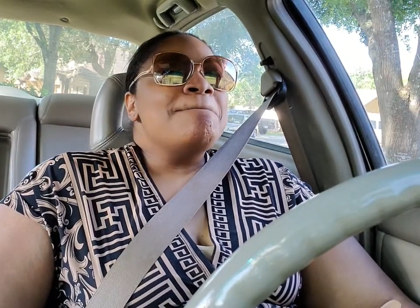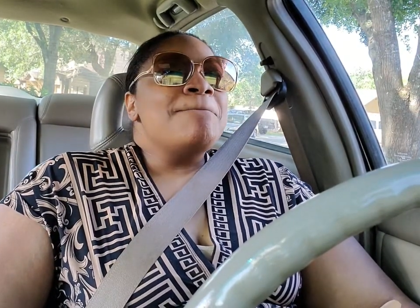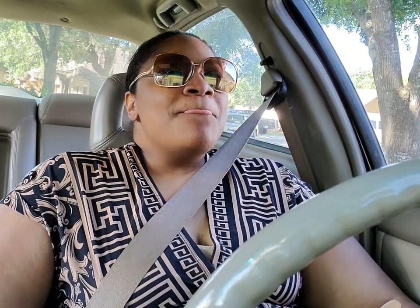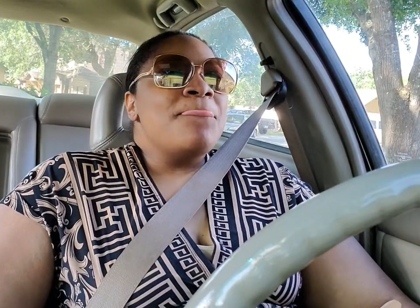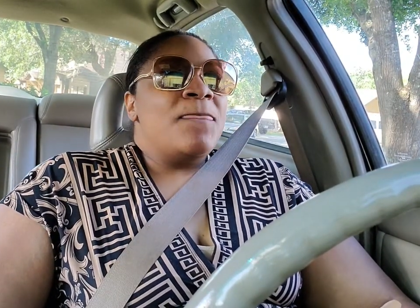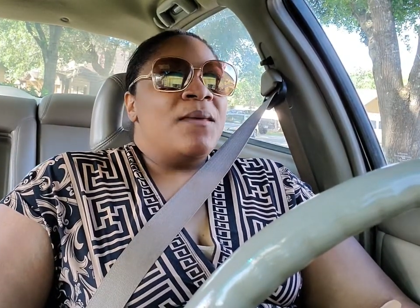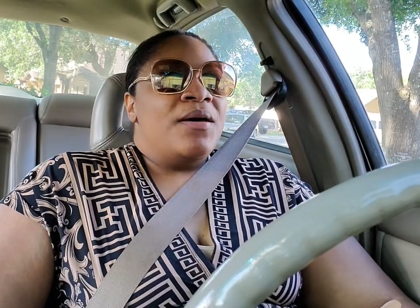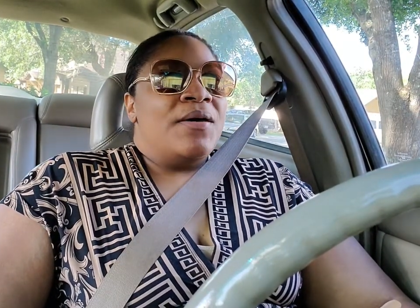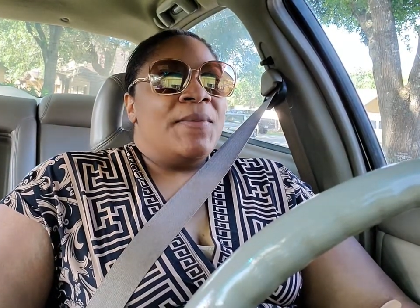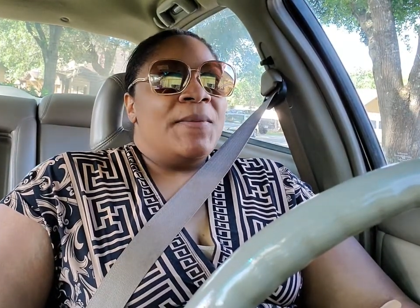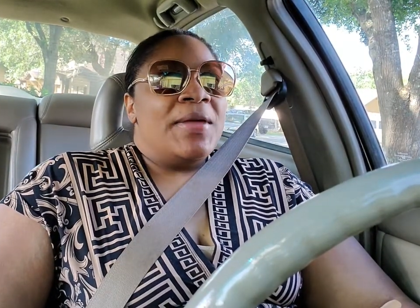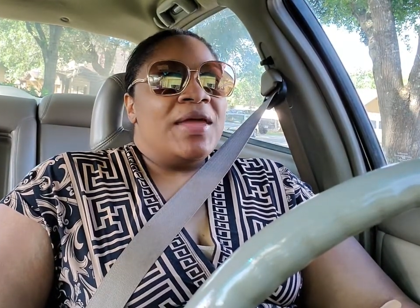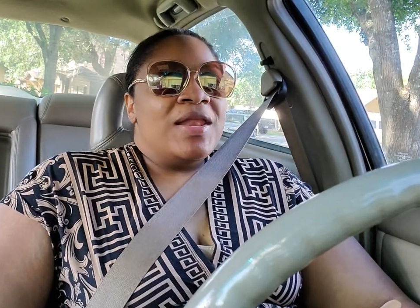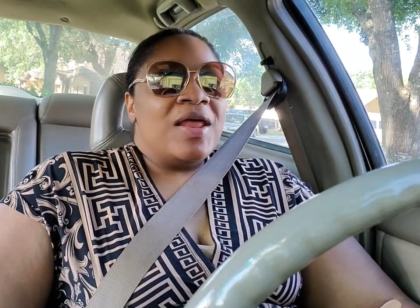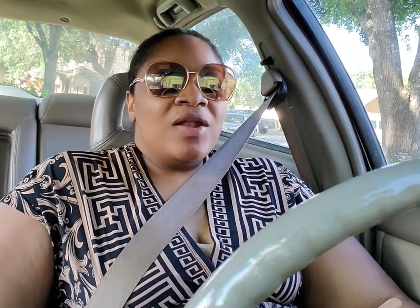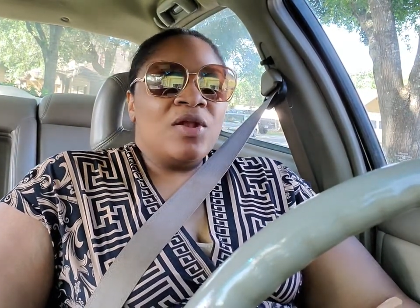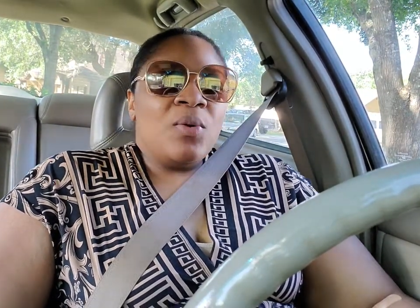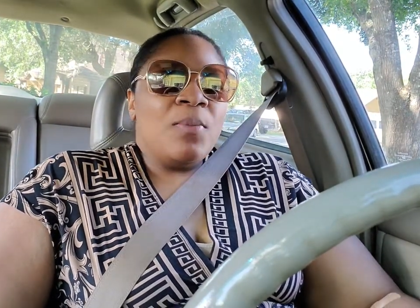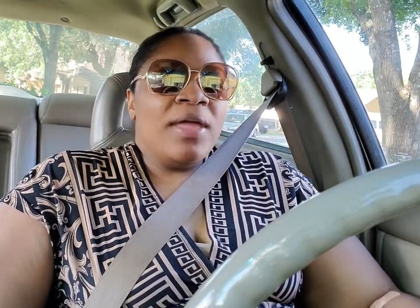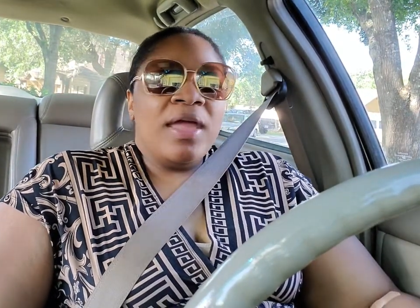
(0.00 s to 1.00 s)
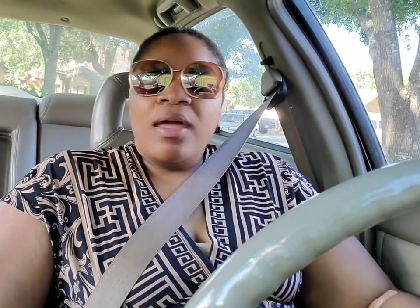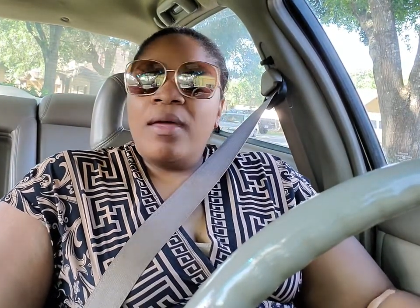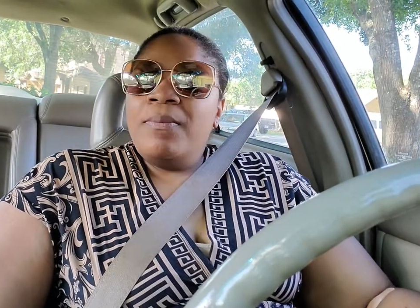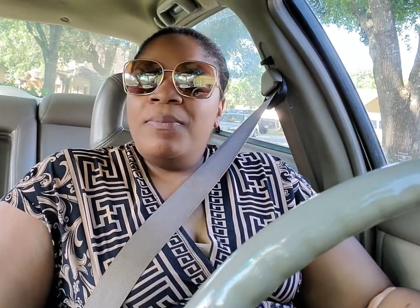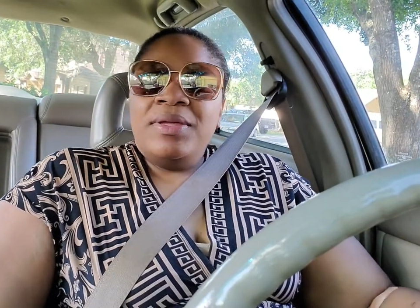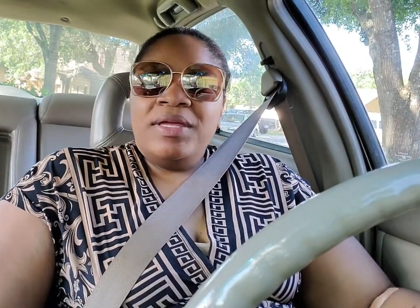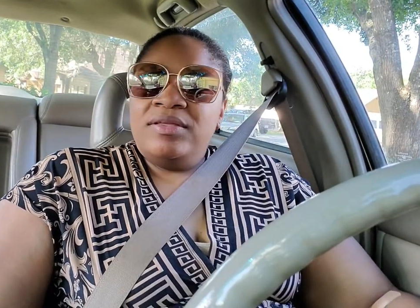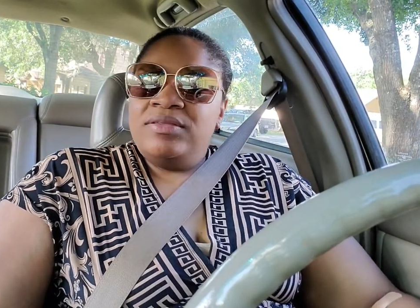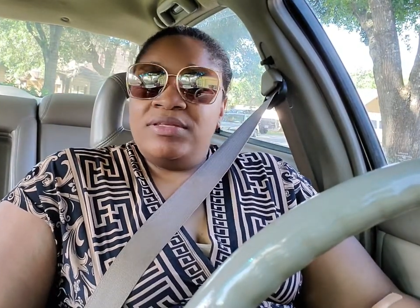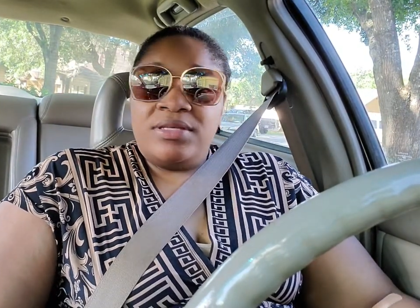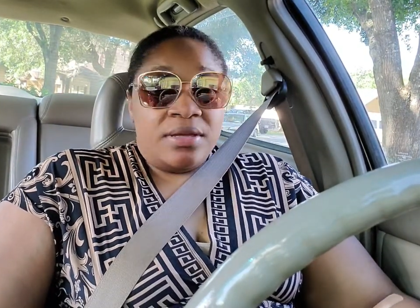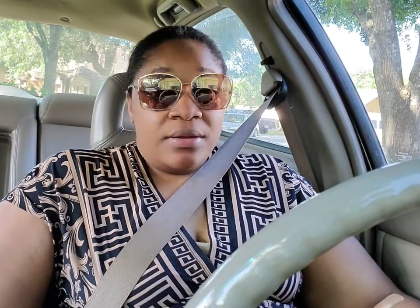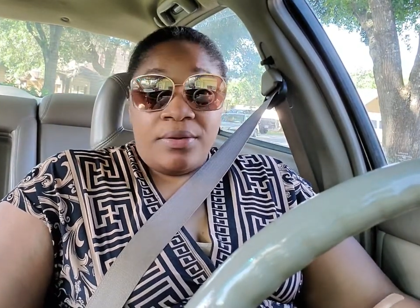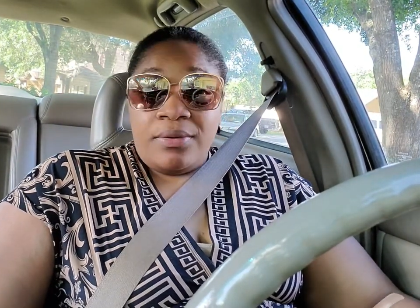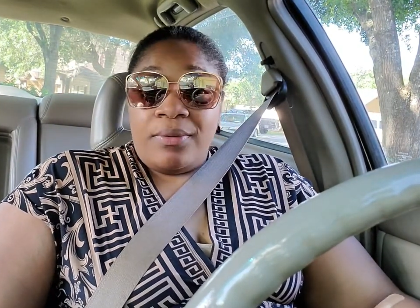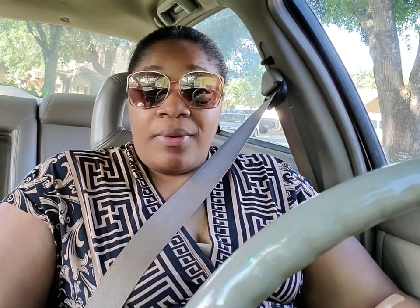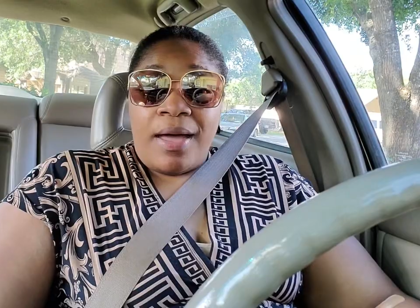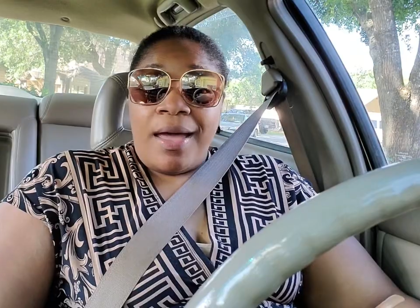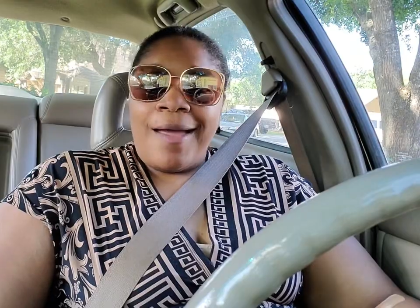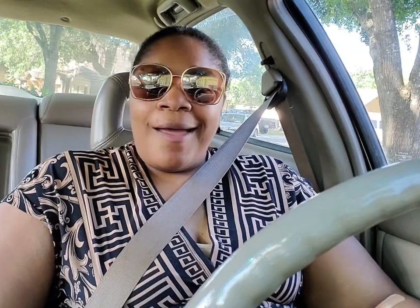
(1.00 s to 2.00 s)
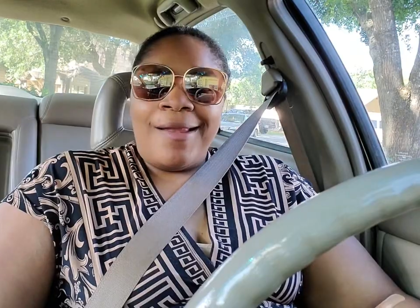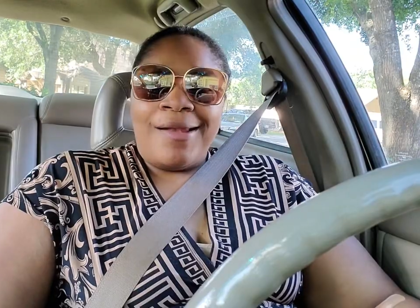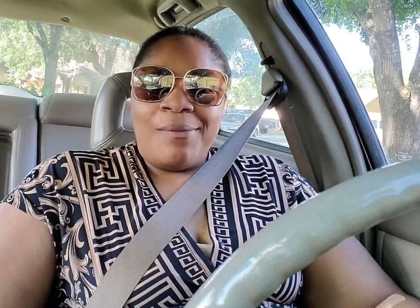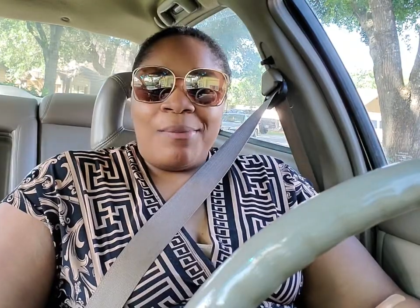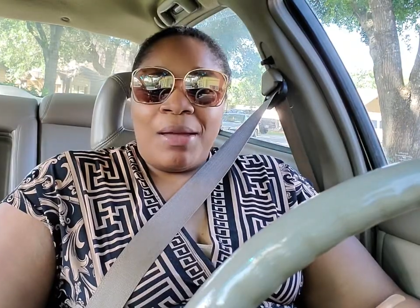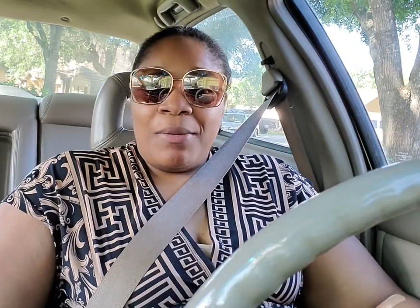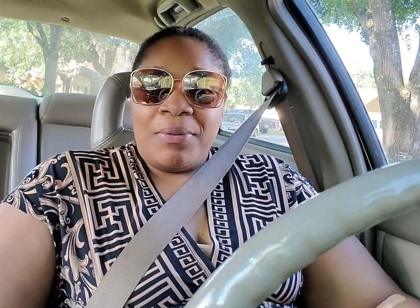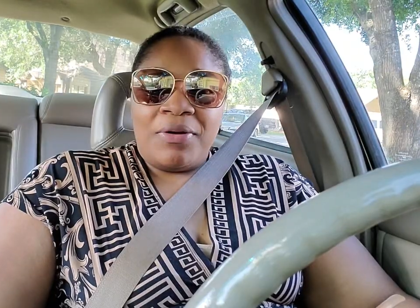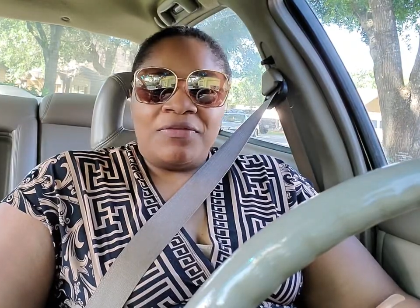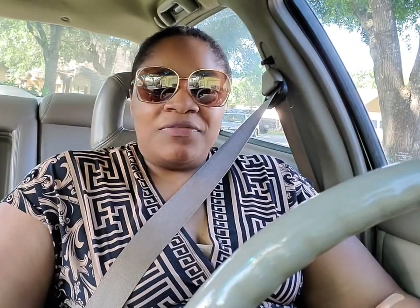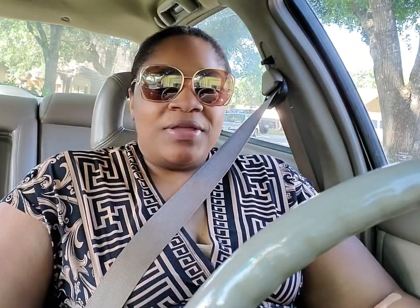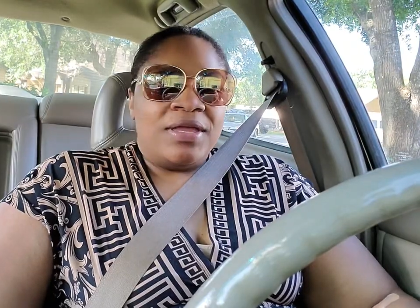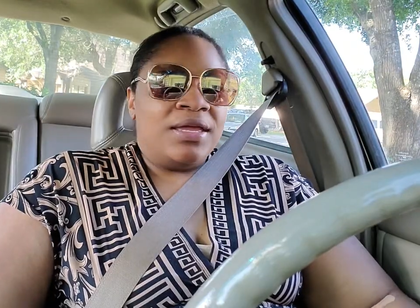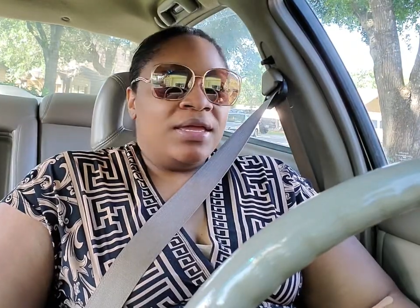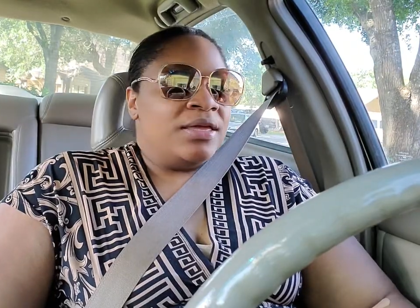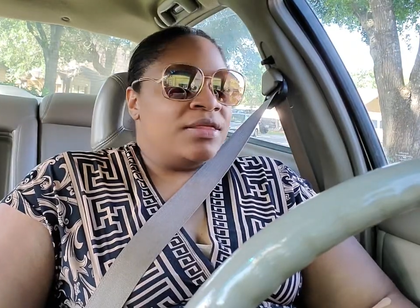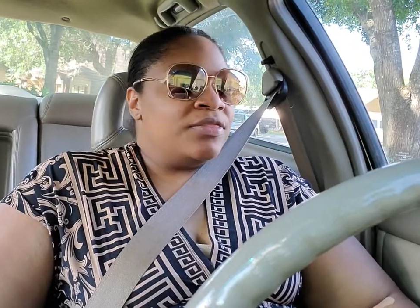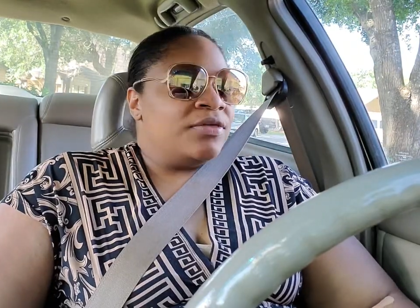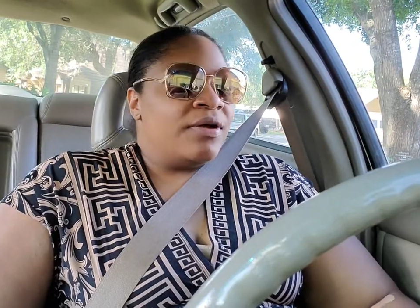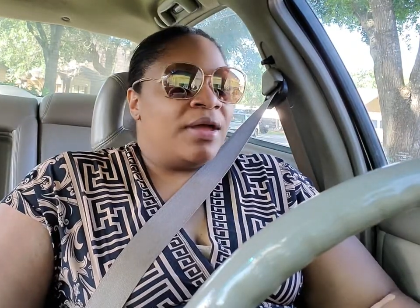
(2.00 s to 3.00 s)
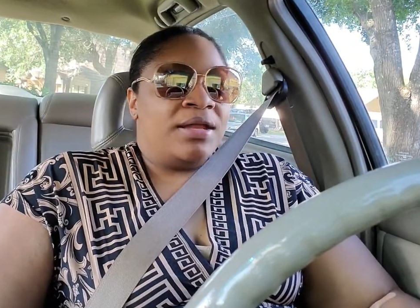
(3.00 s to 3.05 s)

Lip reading: and I don't make a big deal out of my birthday either.